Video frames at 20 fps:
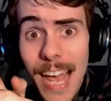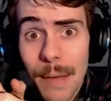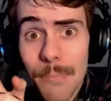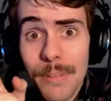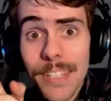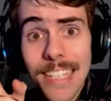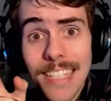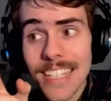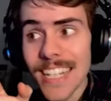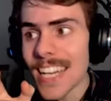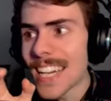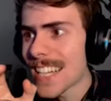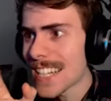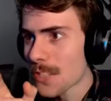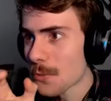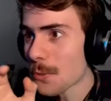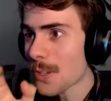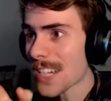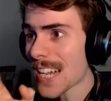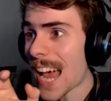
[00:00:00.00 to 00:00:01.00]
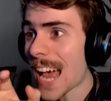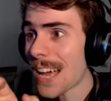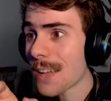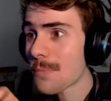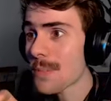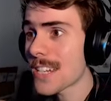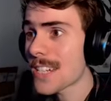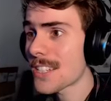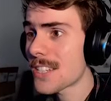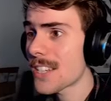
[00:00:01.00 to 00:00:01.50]
happening. That's what's
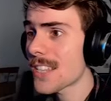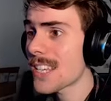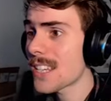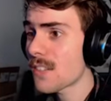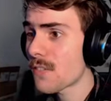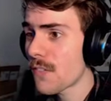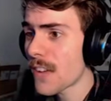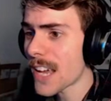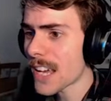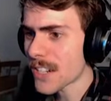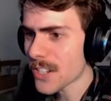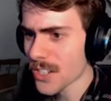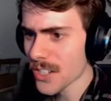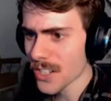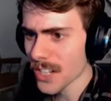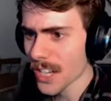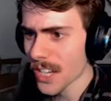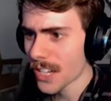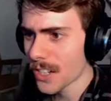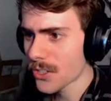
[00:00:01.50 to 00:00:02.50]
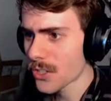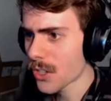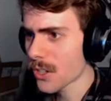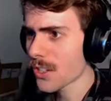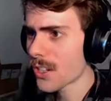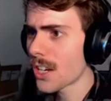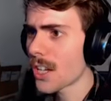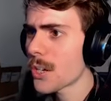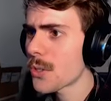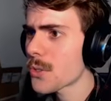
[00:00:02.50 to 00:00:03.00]
happening to these fish.
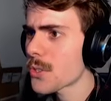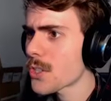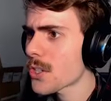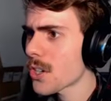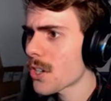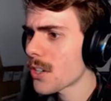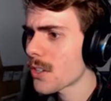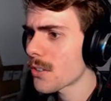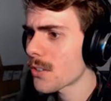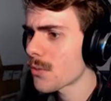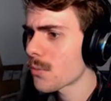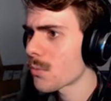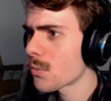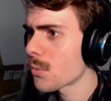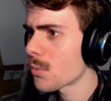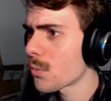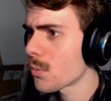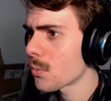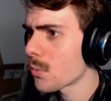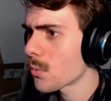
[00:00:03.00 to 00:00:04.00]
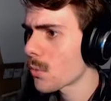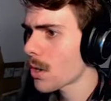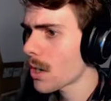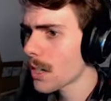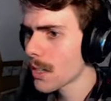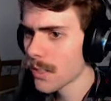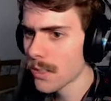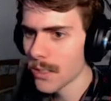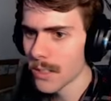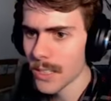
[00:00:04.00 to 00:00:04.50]
John Loach got
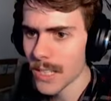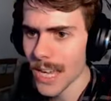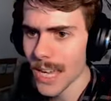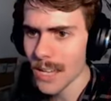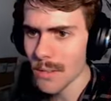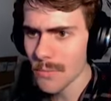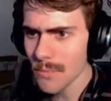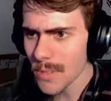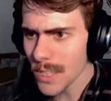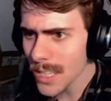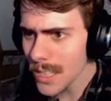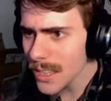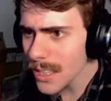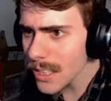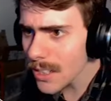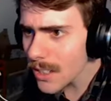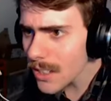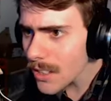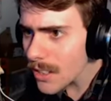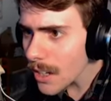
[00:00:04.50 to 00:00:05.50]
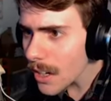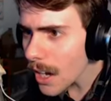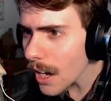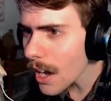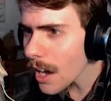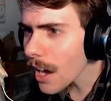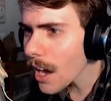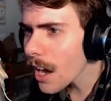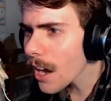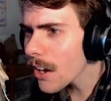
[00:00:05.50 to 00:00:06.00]
what? Came in the
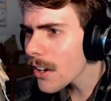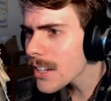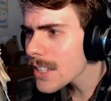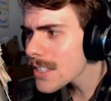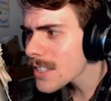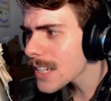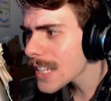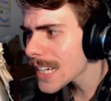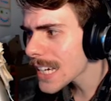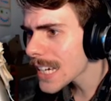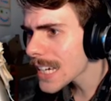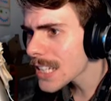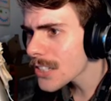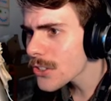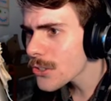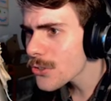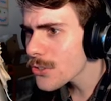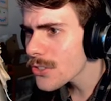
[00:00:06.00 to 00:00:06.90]
Oh, it's like a